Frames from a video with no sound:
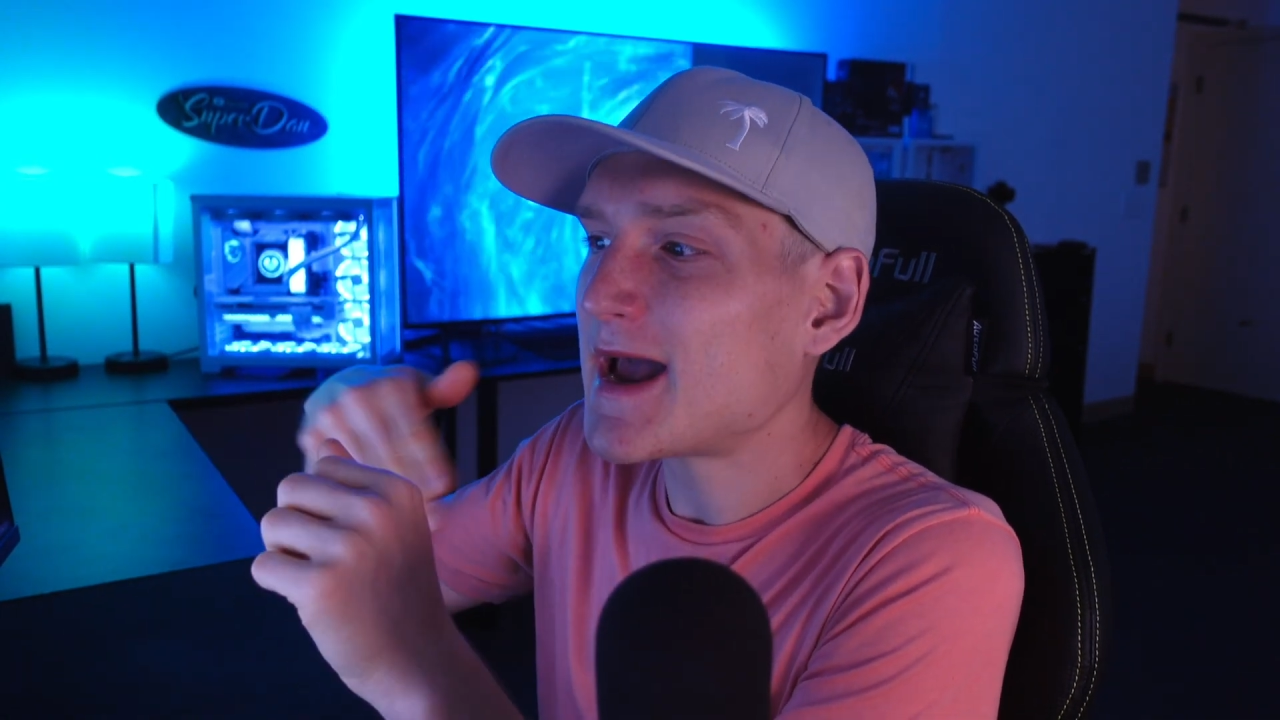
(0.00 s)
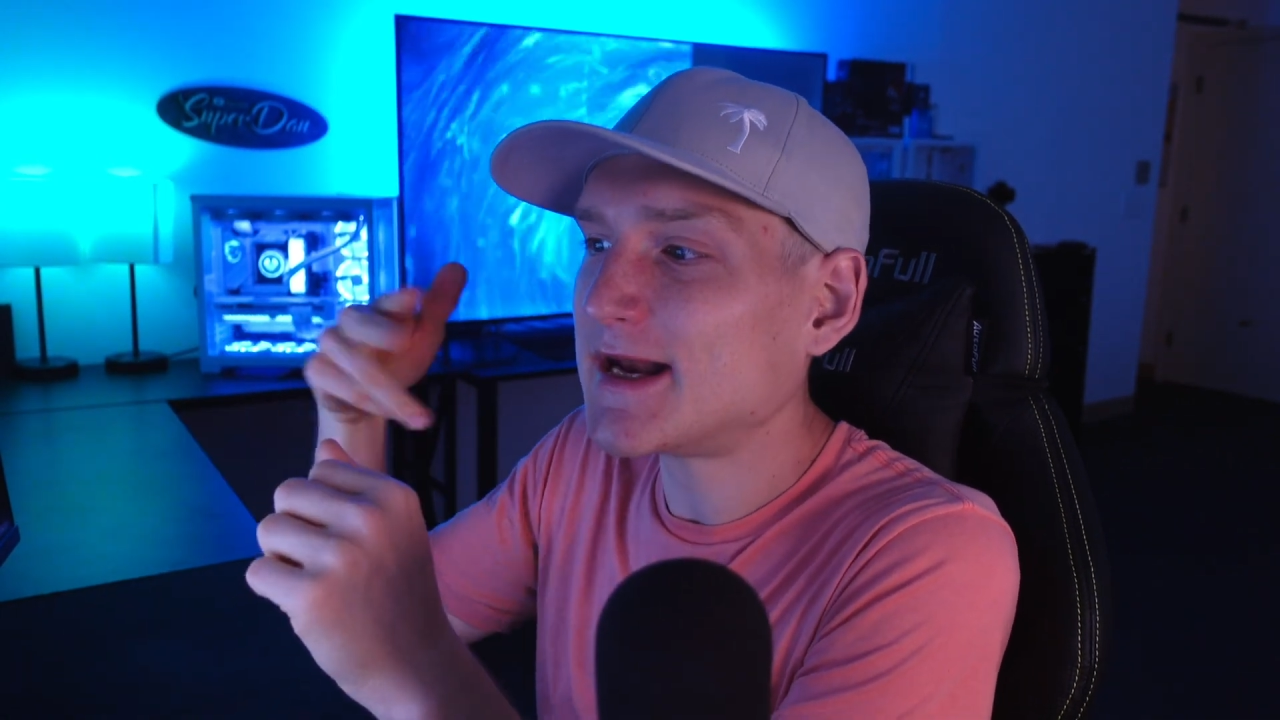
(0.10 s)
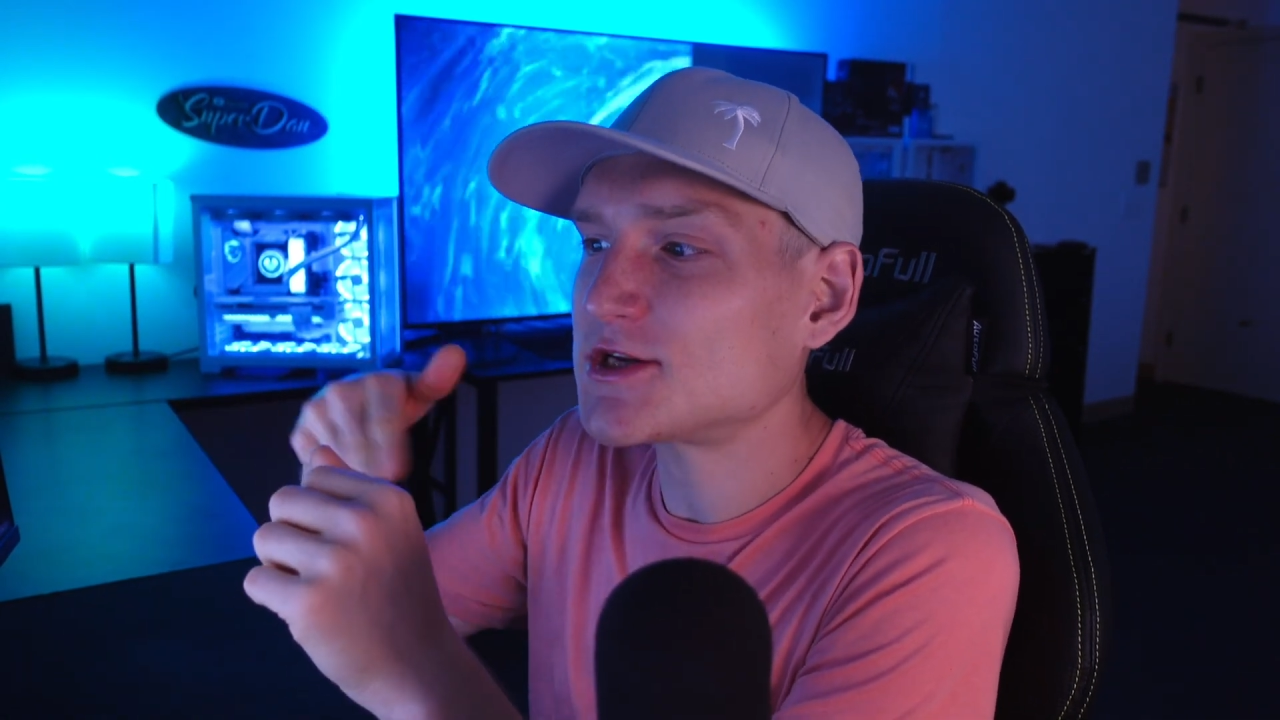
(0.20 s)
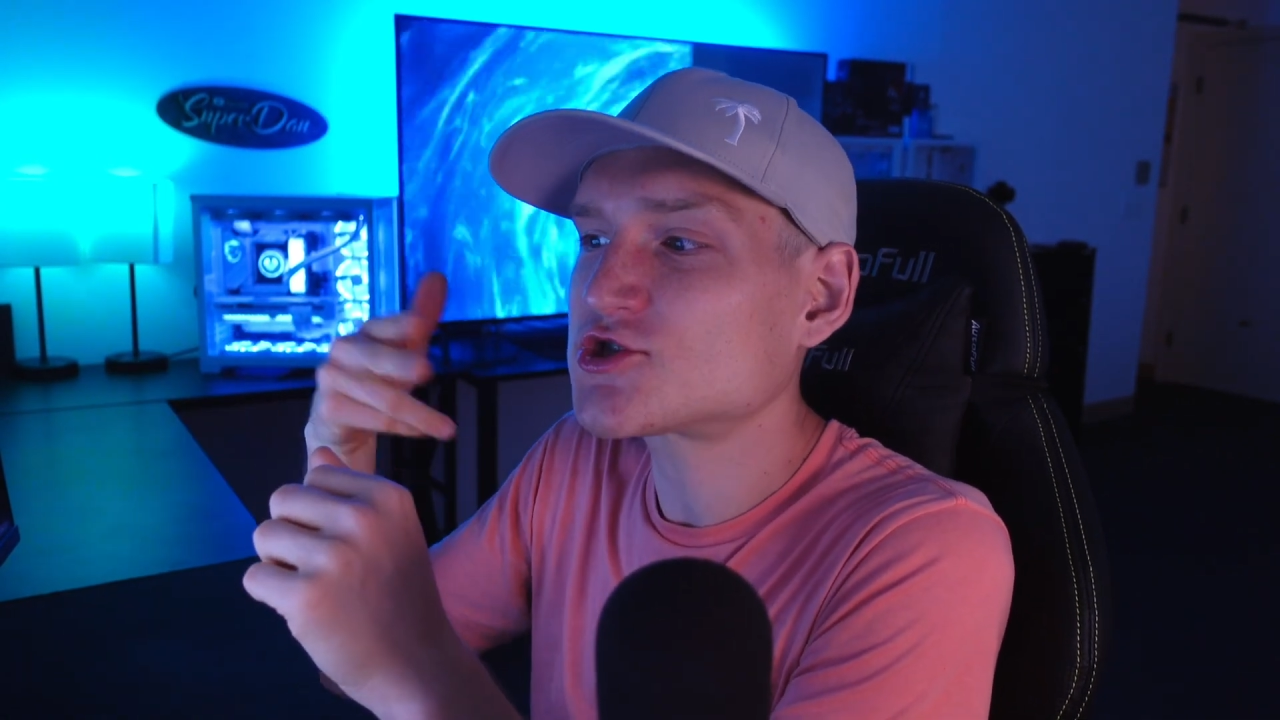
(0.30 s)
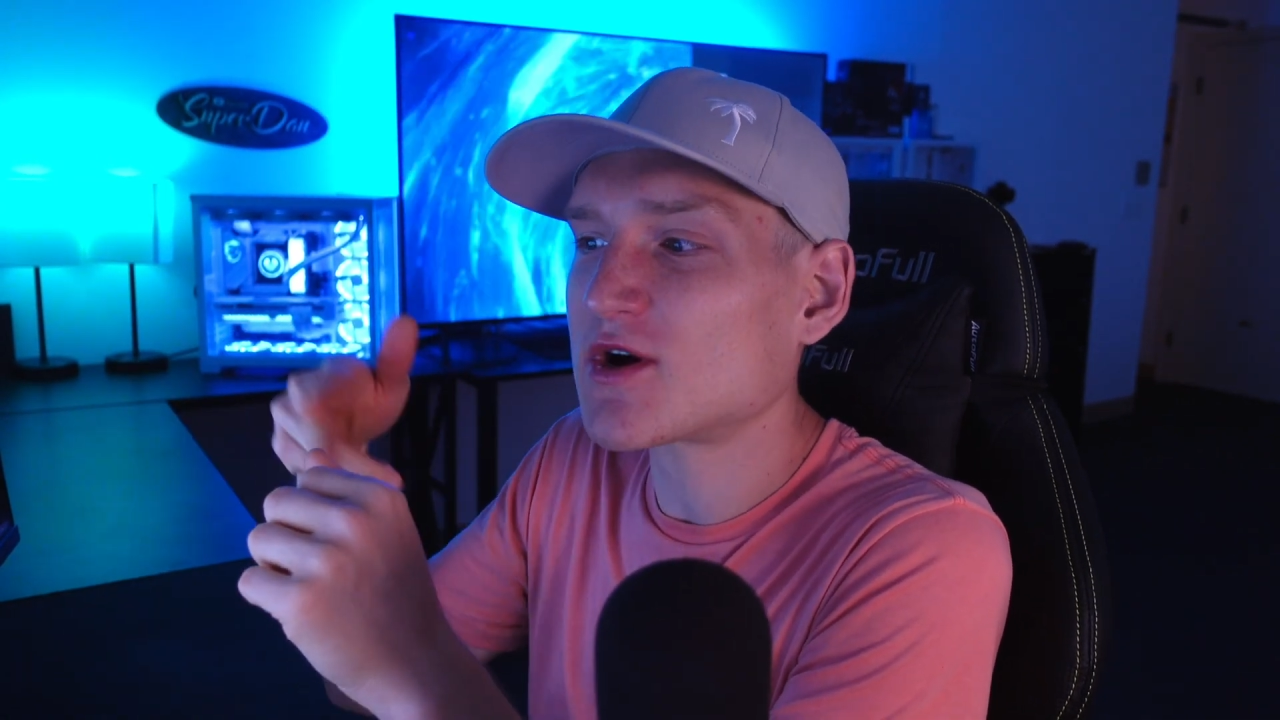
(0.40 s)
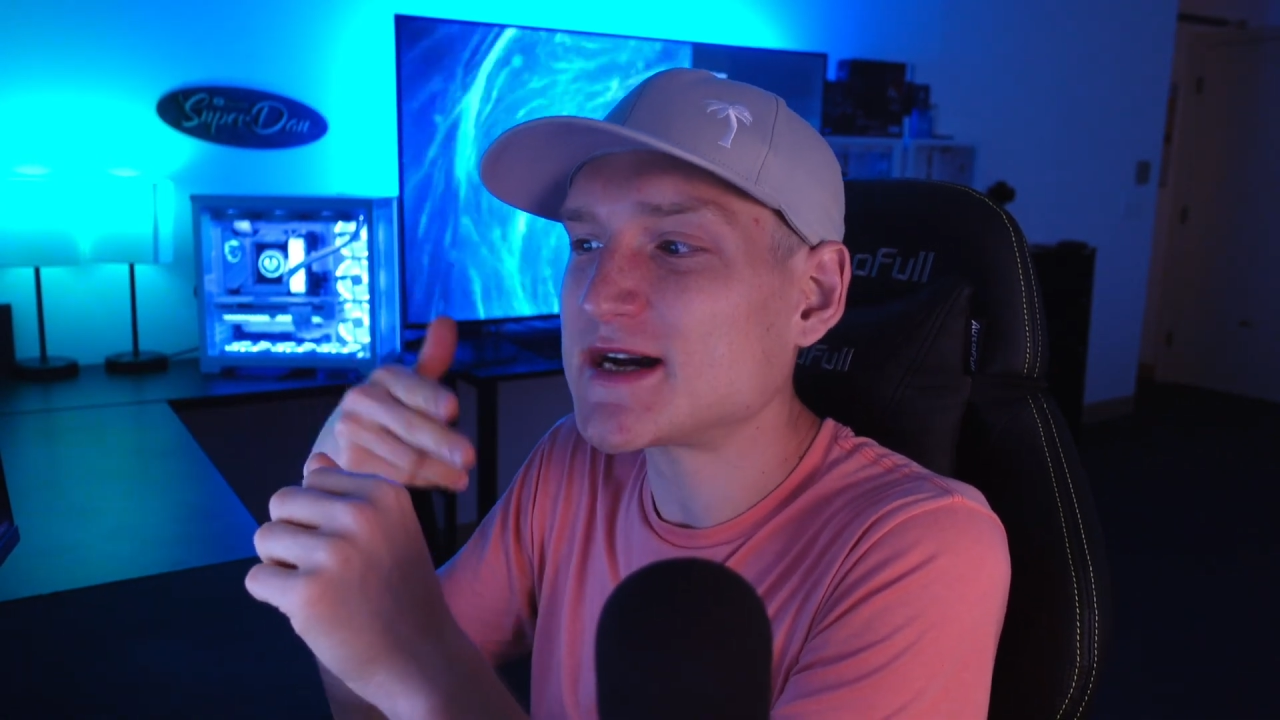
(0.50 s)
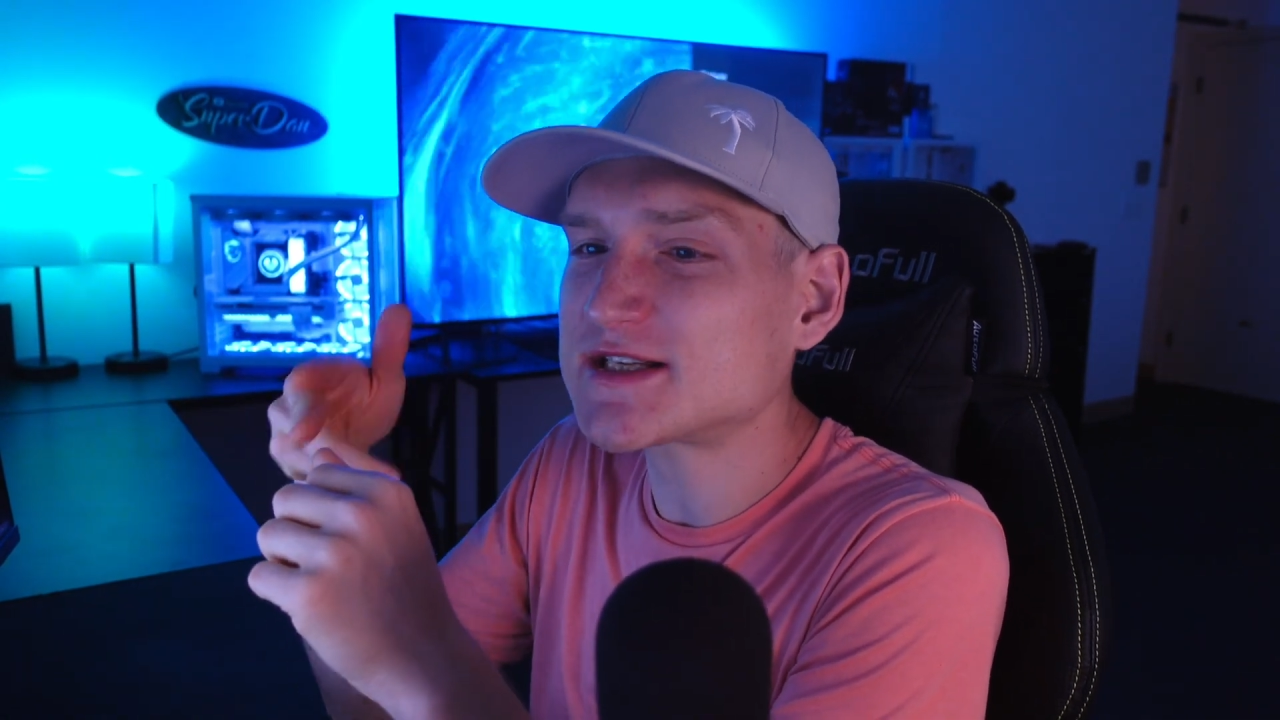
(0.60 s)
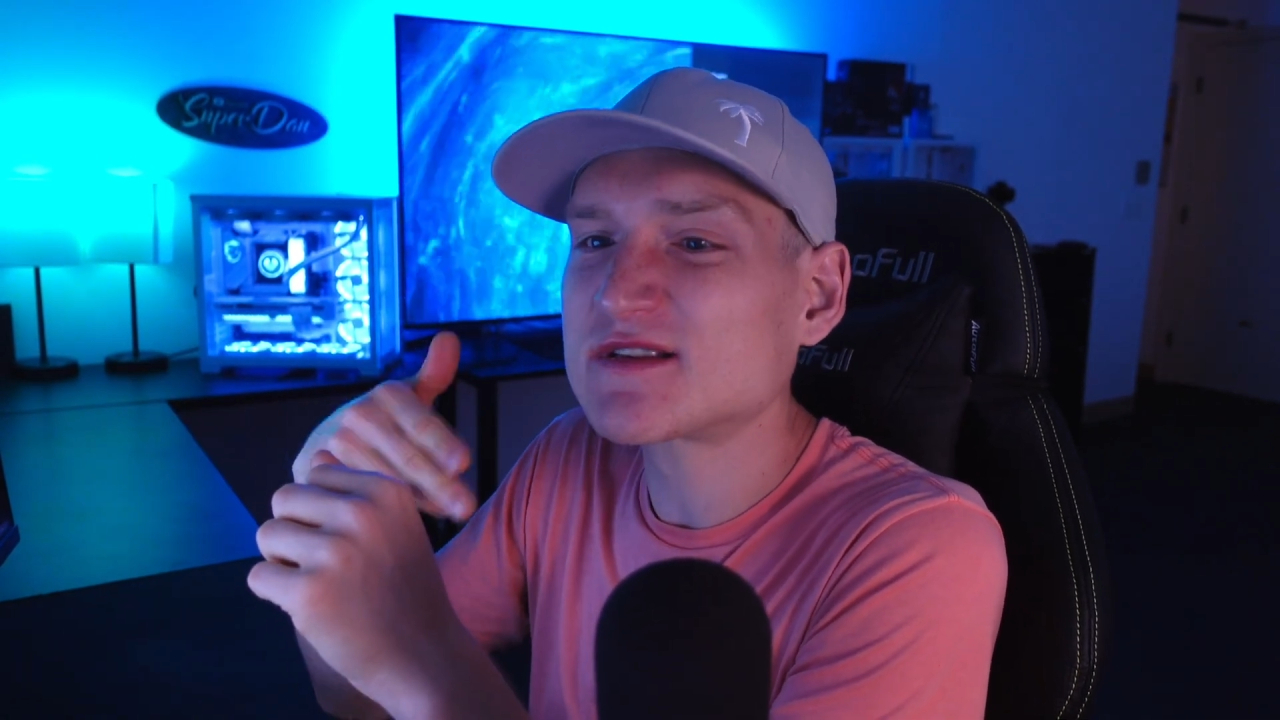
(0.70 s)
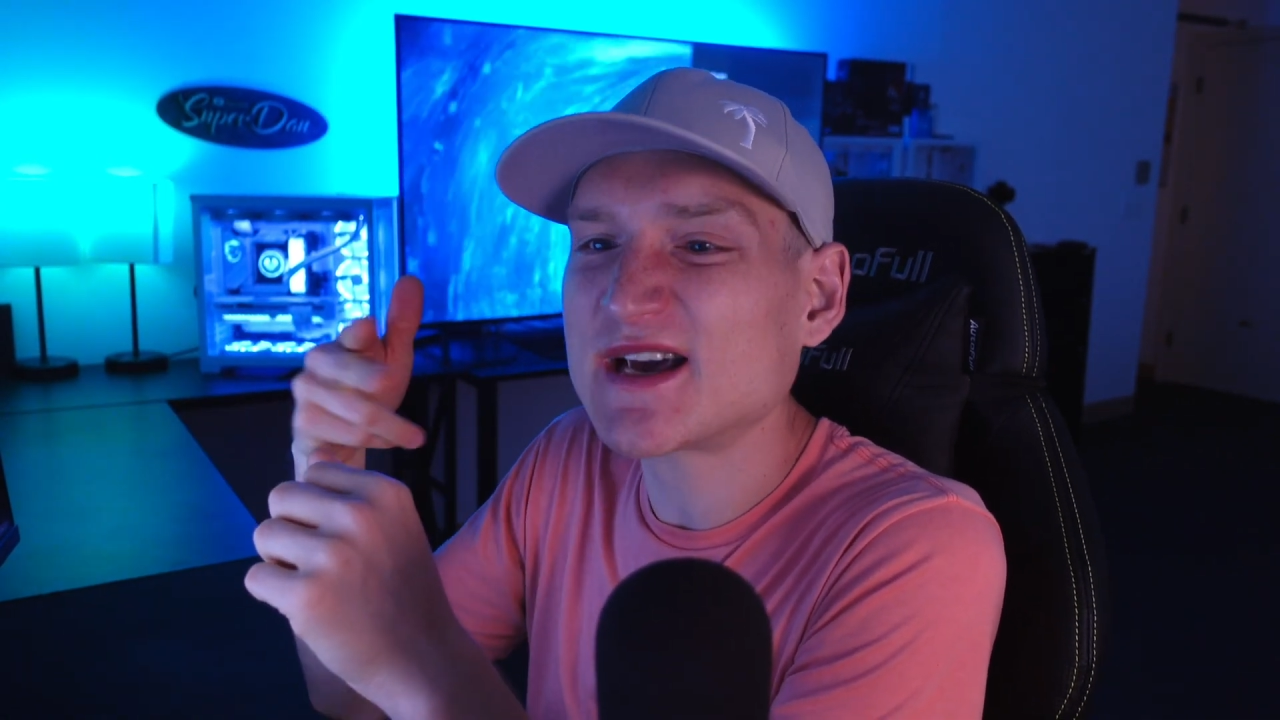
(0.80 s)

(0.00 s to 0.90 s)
and it tries